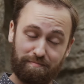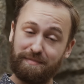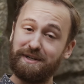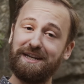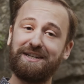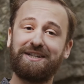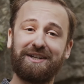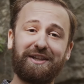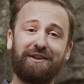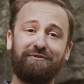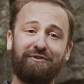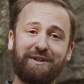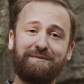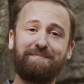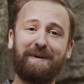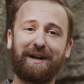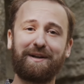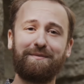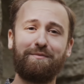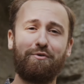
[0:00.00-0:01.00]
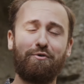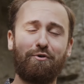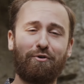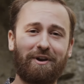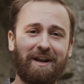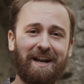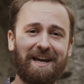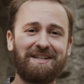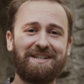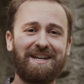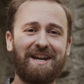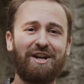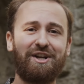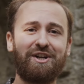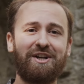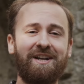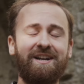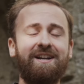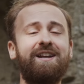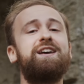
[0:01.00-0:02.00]
decently respectable
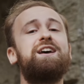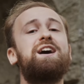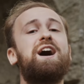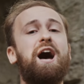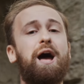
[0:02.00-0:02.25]
organization.